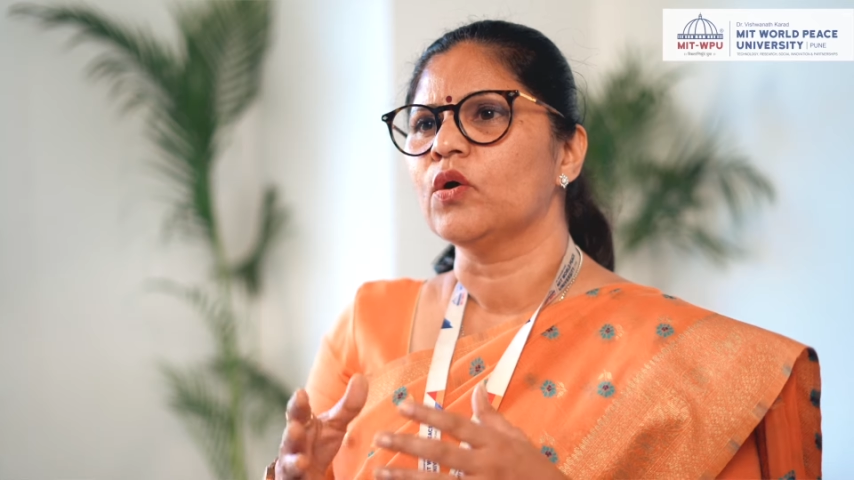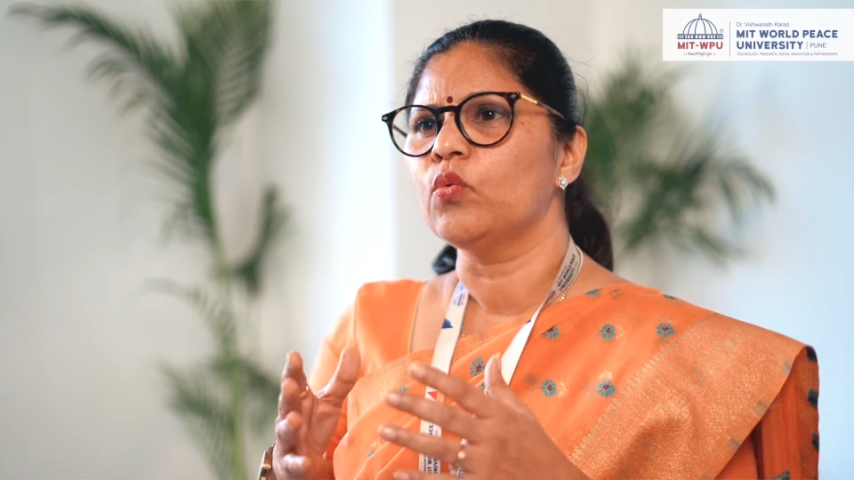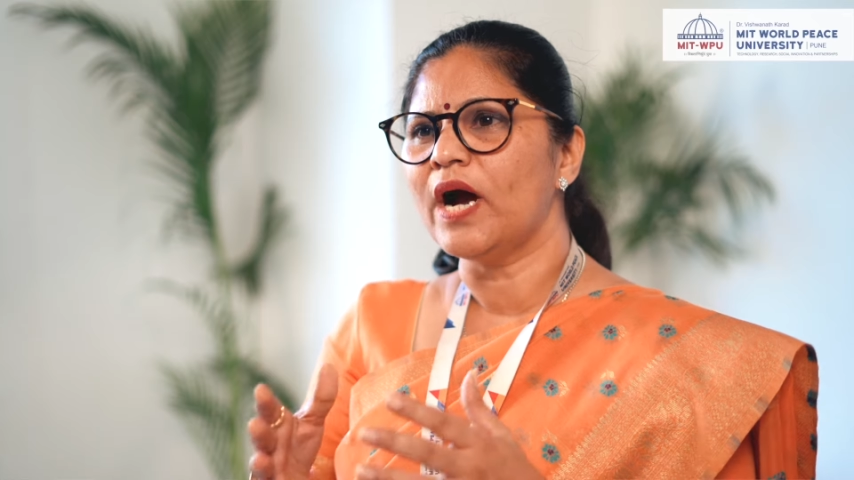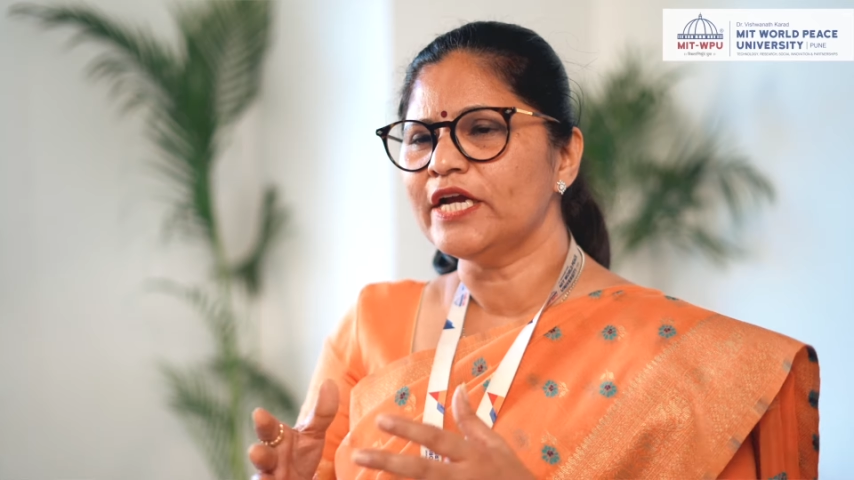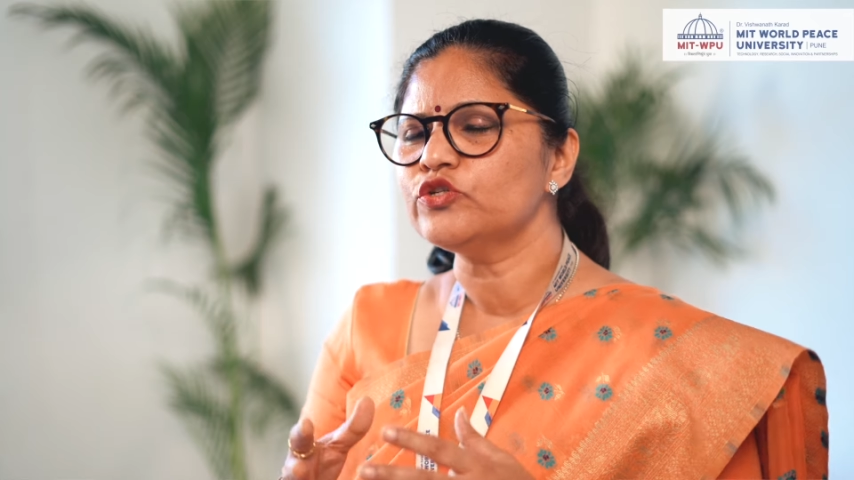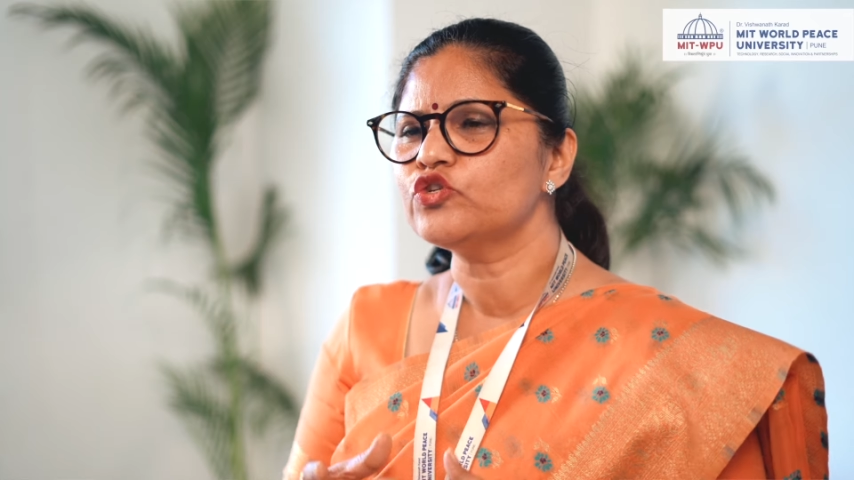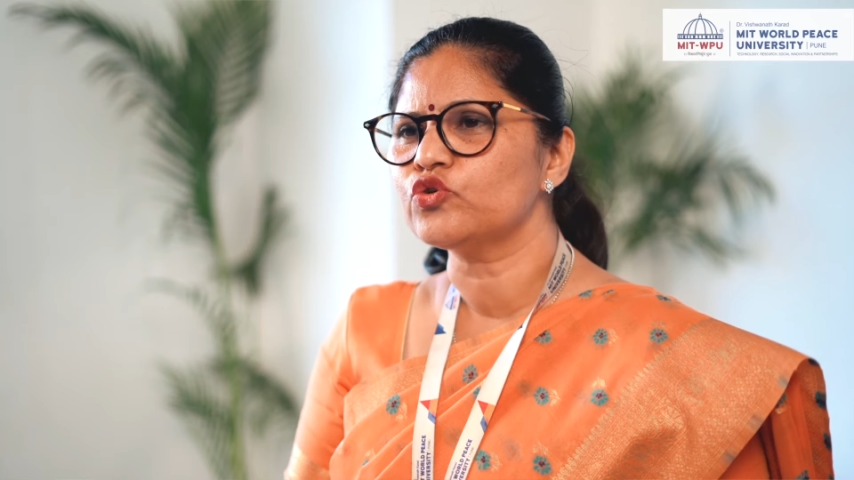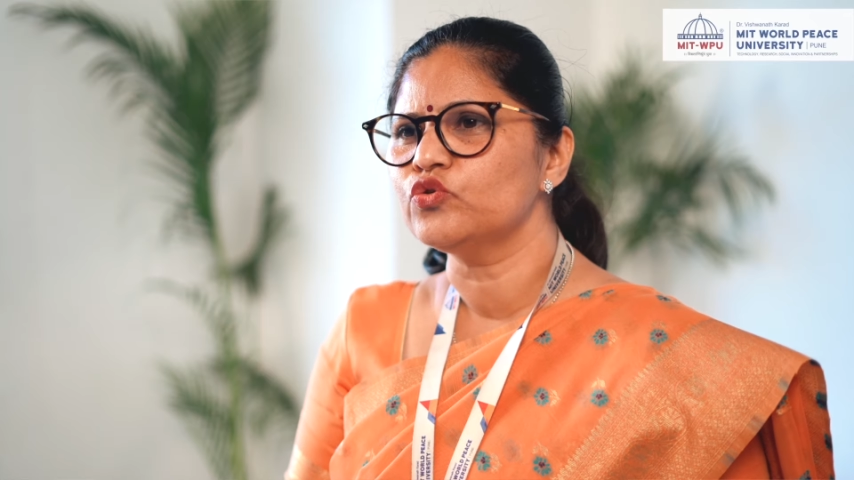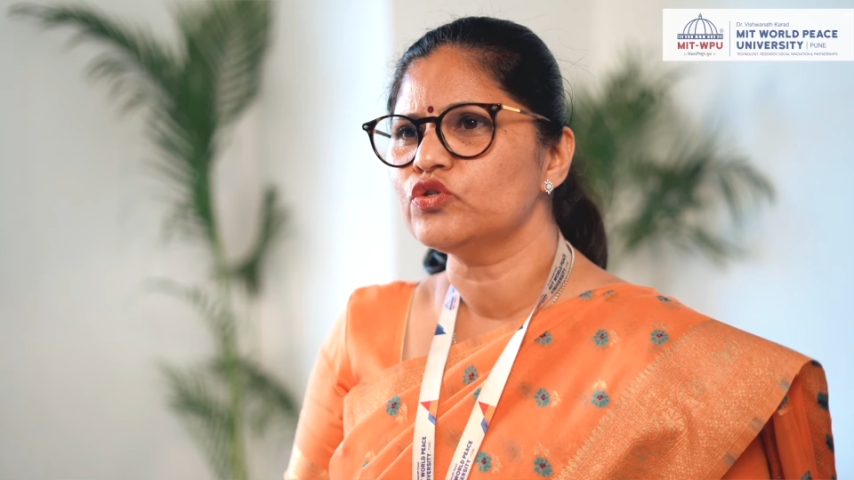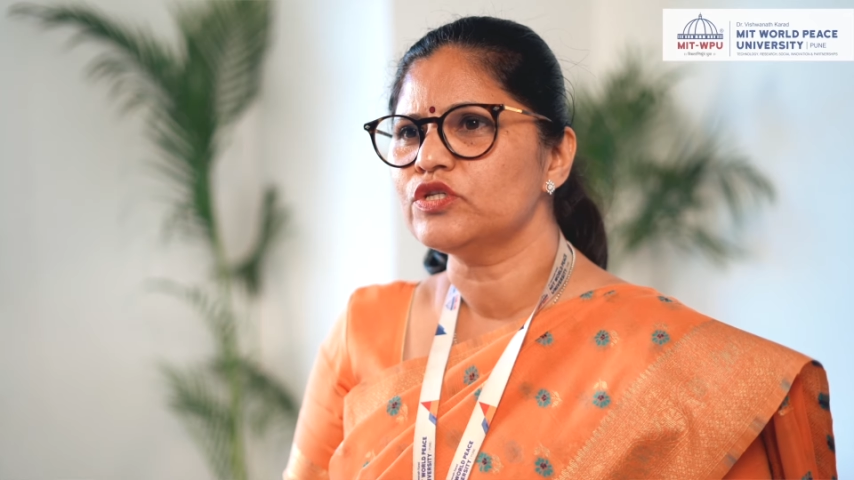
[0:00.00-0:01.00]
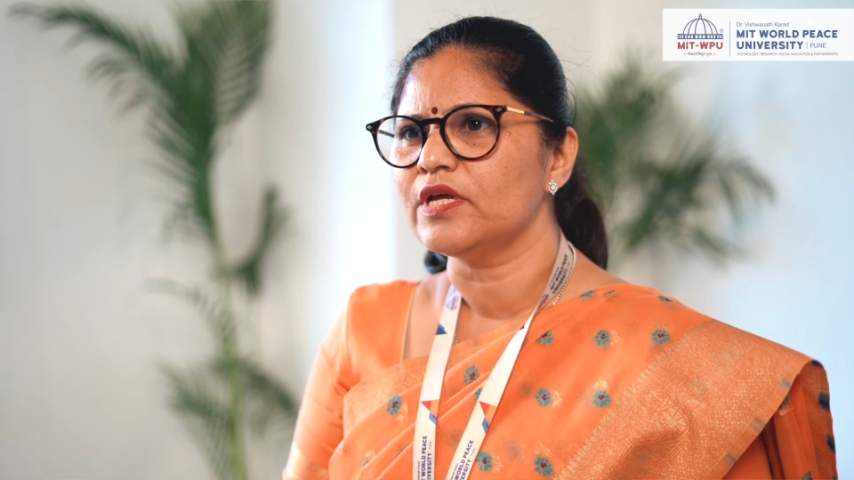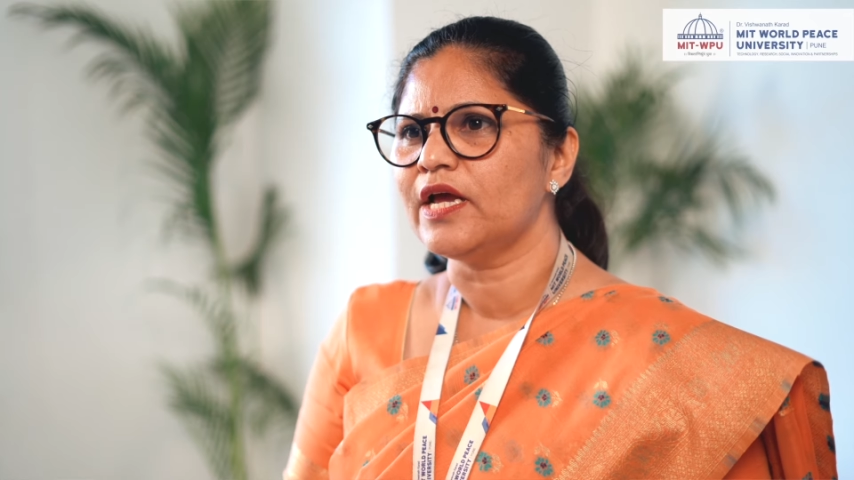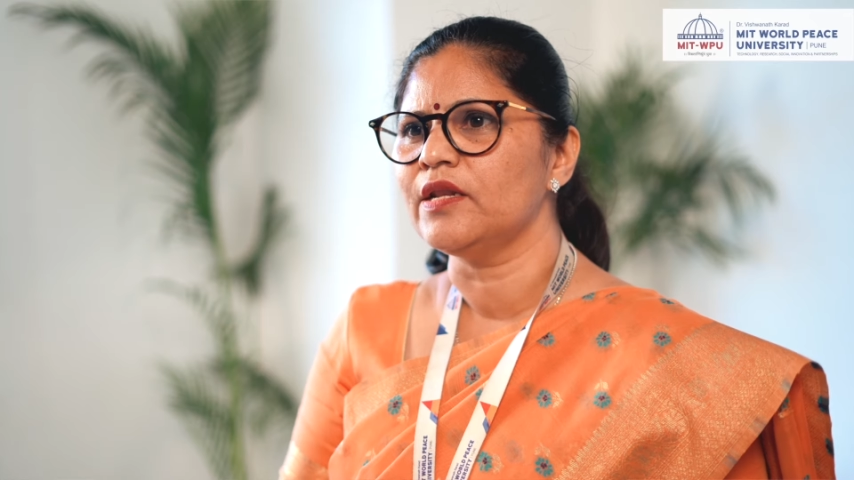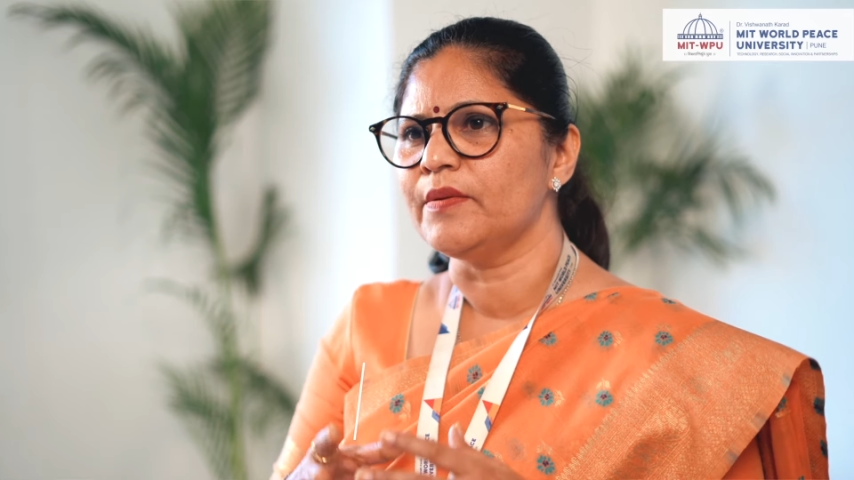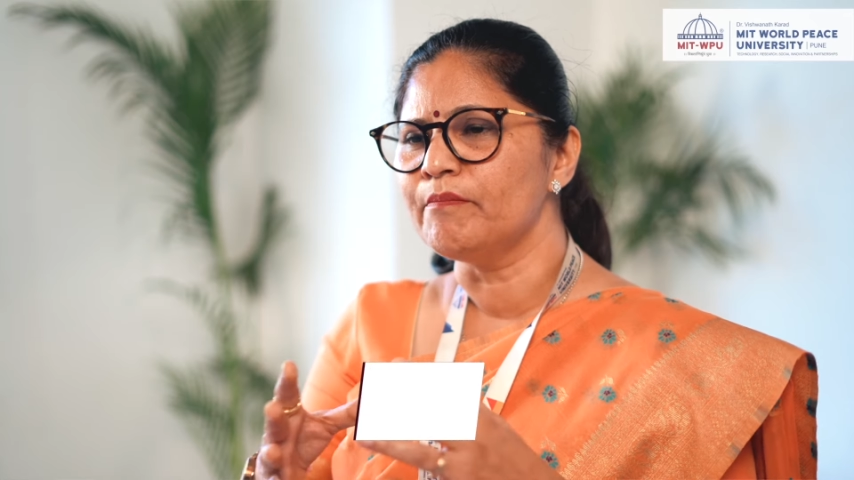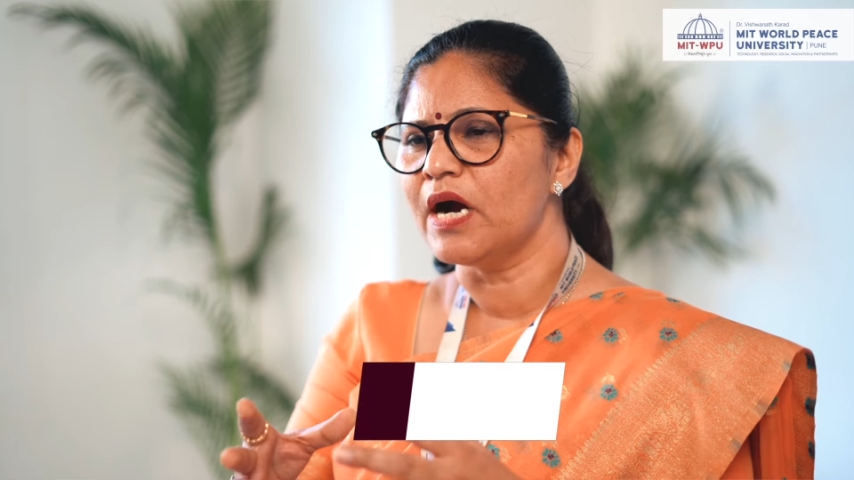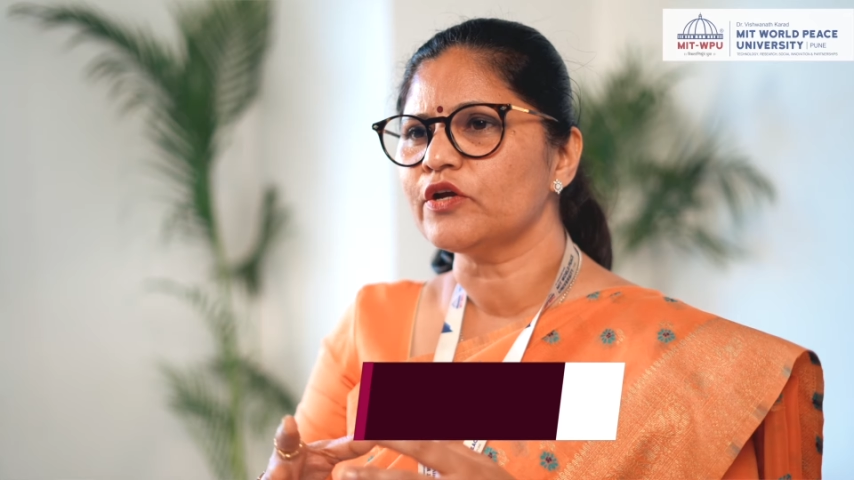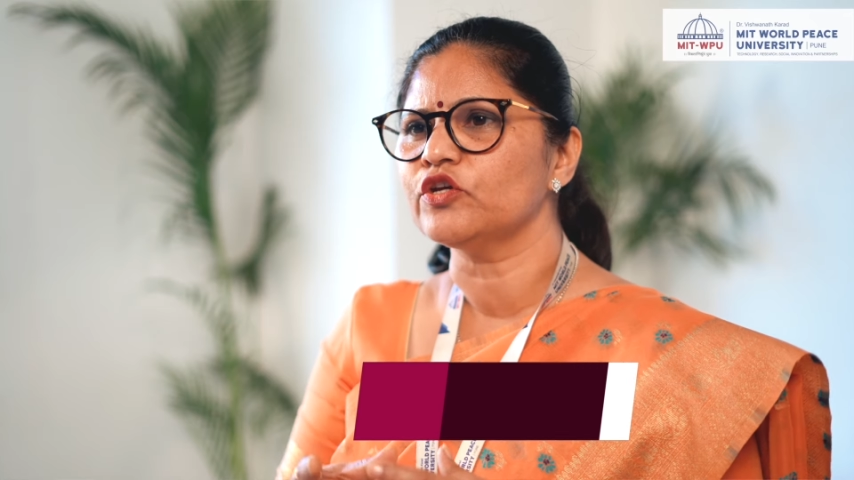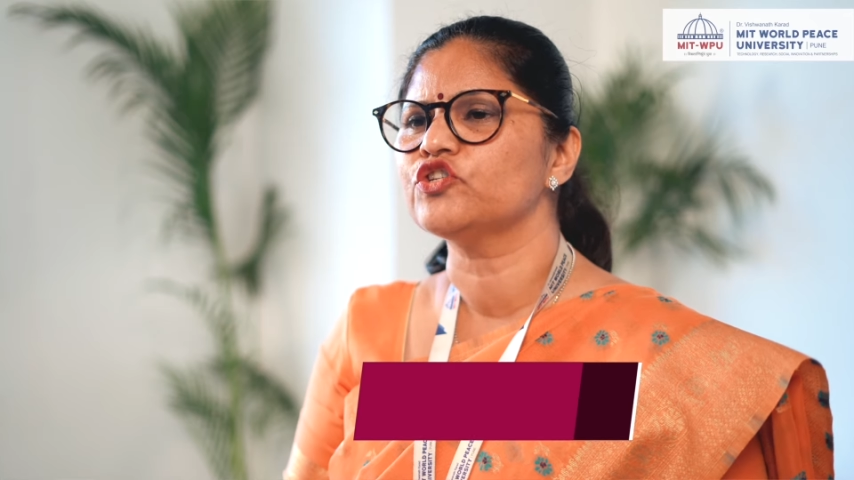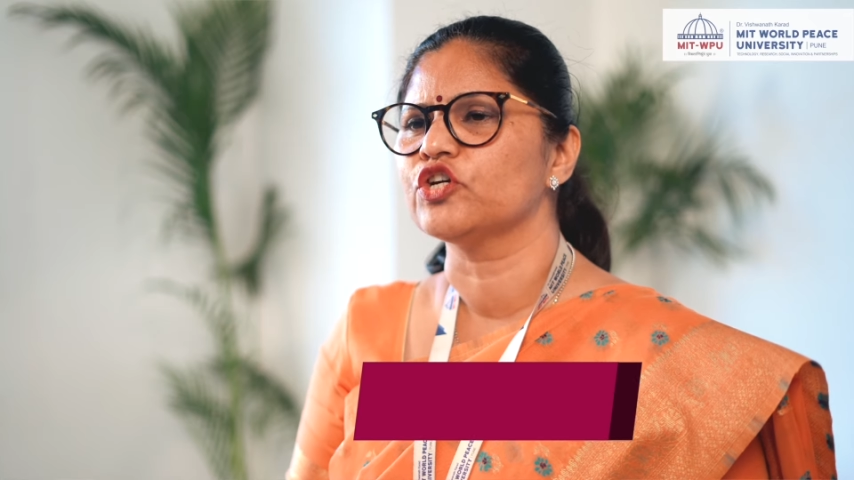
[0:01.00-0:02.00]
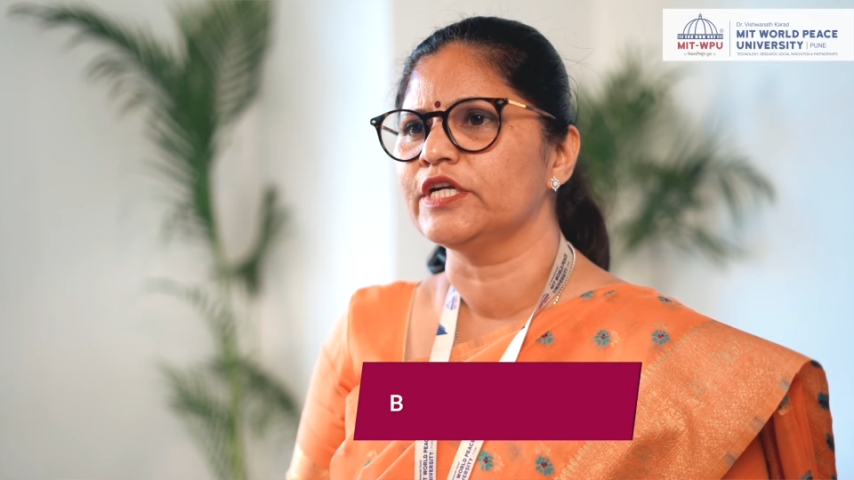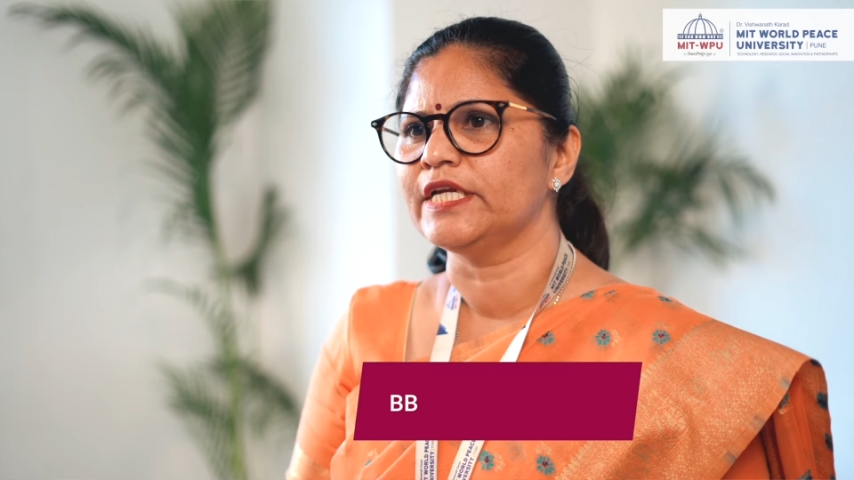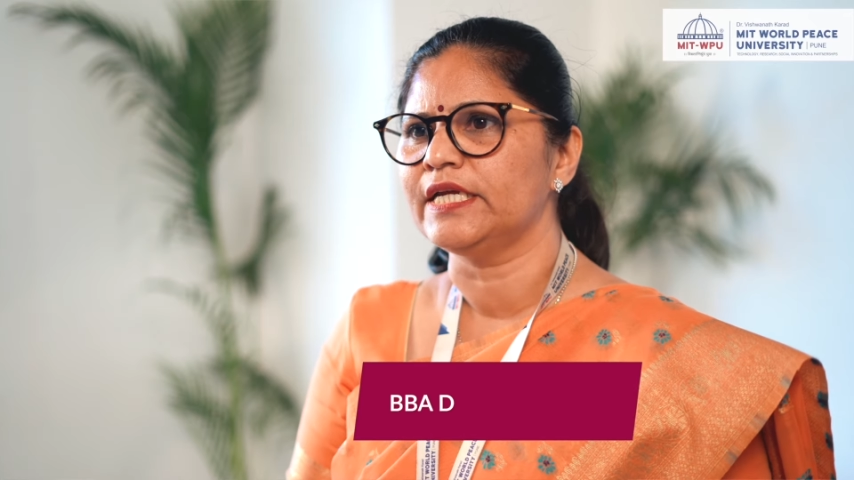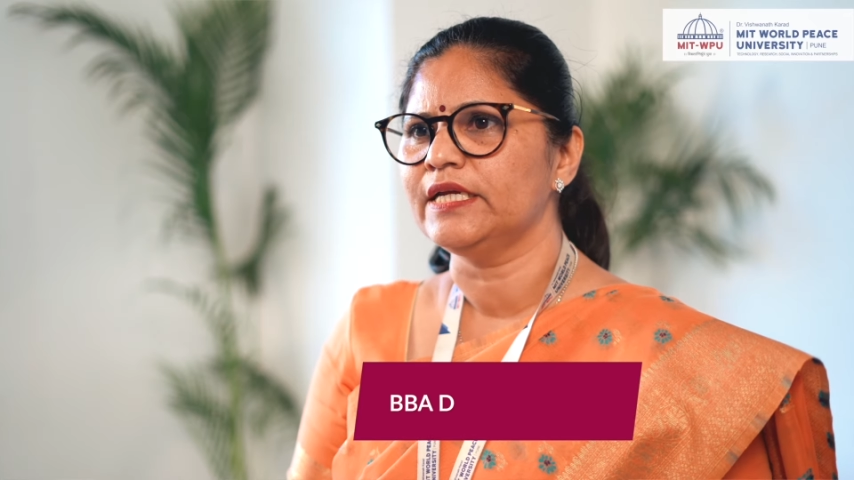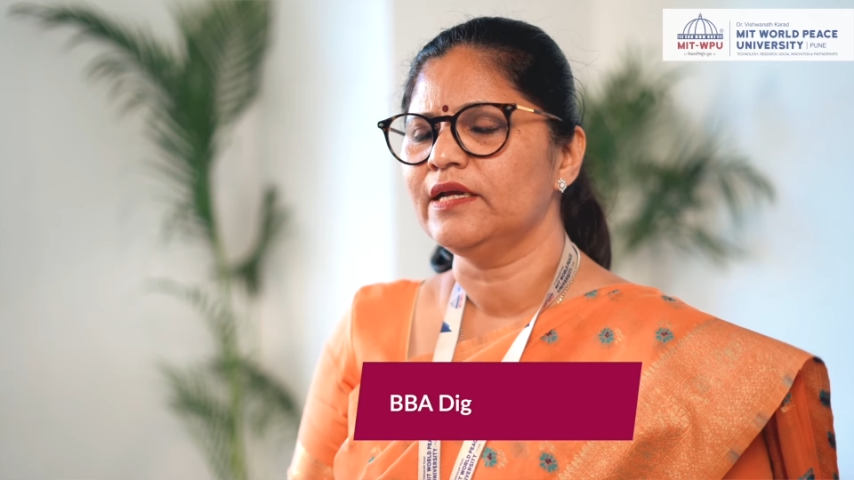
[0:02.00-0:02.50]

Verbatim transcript: why to choose and embark your journey